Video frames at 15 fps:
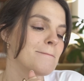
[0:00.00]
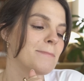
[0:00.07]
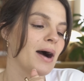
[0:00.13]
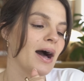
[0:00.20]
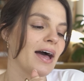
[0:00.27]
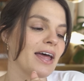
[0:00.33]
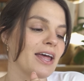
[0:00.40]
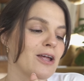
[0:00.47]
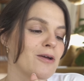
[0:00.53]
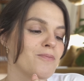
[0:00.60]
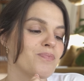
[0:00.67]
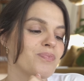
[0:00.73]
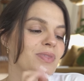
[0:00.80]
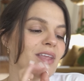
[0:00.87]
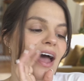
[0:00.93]
but
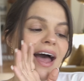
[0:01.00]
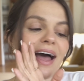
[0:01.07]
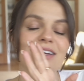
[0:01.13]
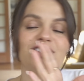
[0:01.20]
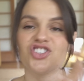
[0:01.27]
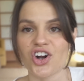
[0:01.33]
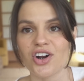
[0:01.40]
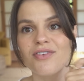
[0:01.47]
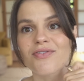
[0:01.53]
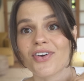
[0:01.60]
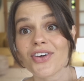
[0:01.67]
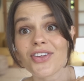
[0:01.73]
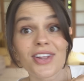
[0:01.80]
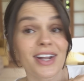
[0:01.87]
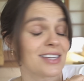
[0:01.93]
I started
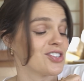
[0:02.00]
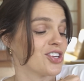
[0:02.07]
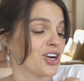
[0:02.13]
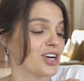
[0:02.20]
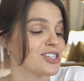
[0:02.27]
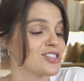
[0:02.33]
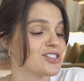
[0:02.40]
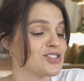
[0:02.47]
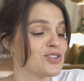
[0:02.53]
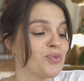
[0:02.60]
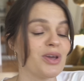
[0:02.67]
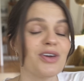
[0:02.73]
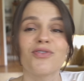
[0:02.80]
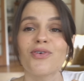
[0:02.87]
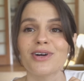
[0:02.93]
feeling the nesting urges in
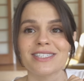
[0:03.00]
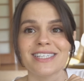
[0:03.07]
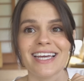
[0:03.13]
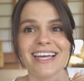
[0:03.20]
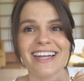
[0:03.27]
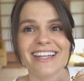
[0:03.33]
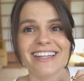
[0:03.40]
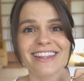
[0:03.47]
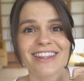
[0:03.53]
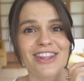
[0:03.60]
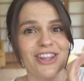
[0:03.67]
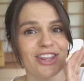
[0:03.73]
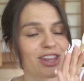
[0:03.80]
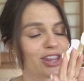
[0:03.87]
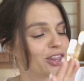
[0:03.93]
week 14 and
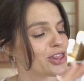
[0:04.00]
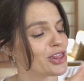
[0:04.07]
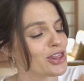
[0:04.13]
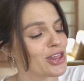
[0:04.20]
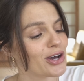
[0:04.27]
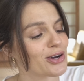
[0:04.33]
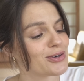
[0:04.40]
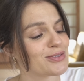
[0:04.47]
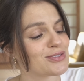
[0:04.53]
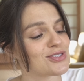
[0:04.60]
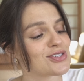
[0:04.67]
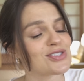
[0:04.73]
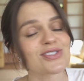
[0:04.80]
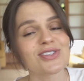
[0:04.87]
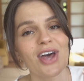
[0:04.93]
those
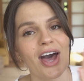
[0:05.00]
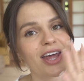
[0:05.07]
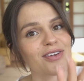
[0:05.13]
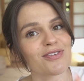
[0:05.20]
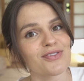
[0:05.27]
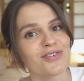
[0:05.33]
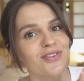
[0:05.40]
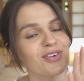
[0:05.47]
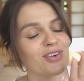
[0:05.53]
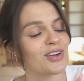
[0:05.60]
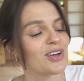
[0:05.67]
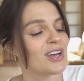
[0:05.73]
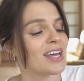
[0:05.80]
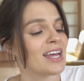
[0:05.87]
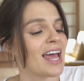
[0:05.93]
just kind of
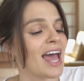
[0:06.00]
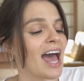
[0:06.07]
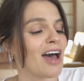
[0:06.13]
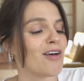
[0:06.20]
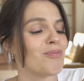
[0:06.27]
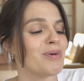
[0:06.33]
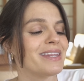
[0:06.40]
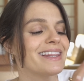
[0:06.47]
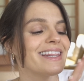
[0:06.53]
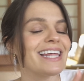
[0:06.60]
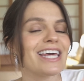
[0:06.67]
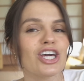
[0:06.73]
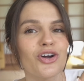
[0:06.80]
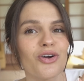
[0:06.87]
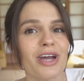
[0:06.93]
have been
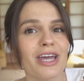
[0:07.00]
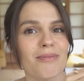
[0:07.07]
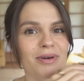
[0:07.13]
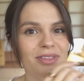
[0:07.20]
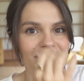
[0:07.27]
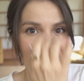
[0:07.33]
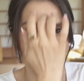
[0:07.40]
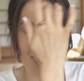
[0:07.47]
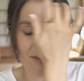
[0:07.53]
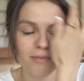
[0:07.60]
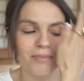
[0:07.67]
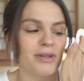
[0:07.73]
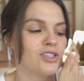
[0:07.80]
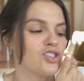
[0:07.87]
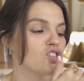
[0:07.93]
lingering, but they
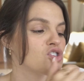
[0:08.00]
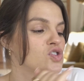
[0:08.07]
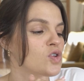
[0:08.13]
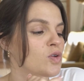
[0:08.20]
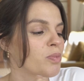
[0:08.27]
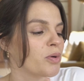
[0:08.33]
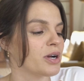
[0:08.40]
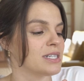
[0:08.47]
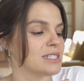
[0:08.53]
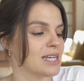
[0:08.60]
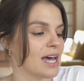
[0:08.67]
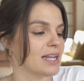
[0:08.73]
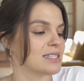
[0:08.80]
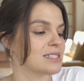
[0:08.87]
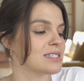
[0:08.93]
haven't been super
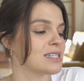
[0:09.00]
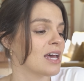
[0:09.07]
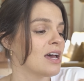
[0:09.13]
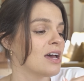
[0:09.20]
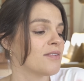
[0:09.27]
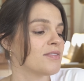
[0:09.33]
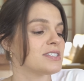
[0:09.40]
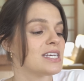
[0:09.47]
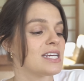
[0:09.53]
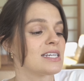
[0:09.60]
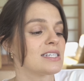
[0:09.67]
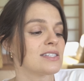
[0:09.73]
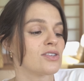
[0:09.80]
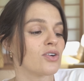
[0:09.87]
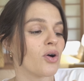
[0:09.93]
intense. Fatigue
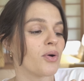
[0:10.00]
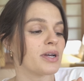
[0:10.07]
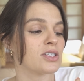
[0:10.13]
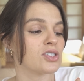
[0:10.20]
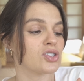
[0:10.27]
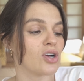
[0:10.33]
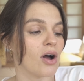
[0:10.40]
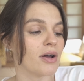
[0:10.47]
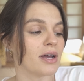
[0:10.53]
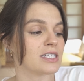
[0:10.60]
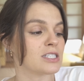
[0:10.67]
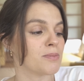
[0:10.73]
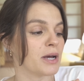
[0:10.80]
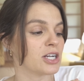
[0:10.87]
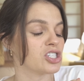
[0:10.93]
is still going strong,
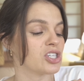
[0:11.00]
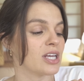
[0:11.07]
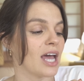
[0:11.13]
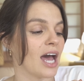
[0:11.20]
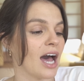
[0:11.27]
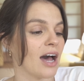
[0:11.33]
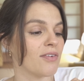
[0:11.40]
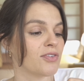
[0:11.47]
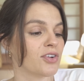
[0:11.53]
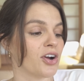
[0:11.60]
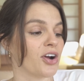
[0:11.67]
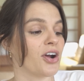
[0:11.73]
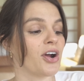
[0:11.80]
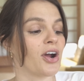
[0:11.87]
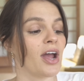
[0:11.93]
especially
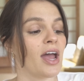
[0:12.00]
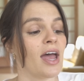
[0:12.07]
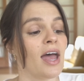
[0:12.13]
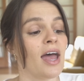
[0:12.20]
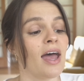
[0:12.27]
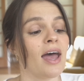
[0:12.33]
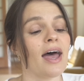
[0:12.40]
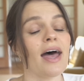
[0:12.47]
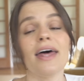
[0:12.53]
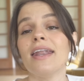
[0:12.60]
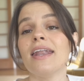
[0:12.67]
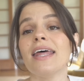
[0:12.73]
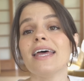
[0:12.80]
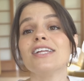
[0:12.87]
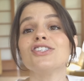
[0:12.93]
after
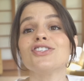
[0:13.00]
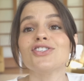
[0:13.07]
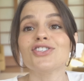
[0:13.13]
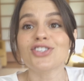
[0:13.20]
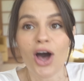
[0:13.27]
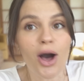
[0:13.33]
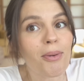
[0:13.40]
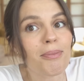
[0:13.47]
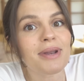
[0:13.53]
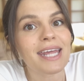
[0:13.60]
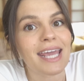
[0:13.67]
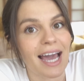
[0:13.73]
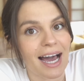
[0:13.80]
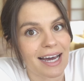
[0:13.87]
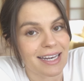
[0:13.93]
an
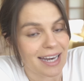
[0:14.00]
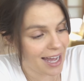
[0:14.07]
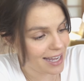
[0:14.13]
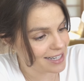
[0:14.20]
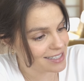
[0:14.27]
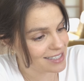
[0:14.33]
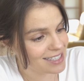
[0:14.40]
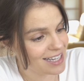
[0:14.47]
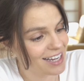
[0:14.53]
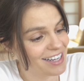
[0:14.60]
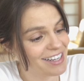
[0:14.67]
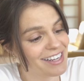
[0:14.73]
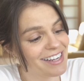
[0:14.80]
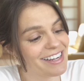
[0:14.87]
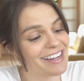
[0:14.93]
insomnia night.